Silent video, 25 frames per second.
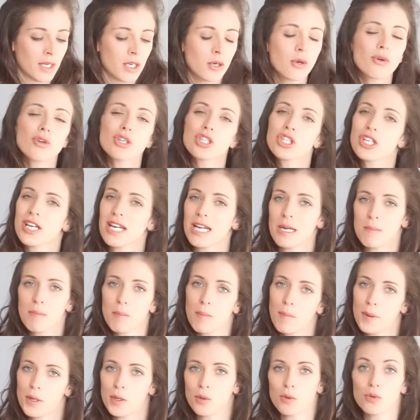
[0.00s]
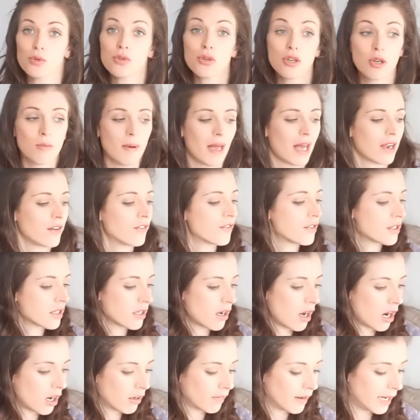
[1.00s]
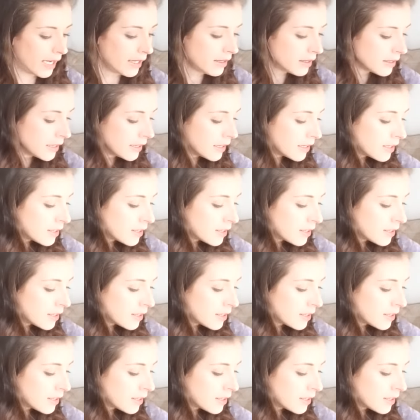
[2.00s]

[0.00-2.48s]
not cheap, but not too bad for Zara.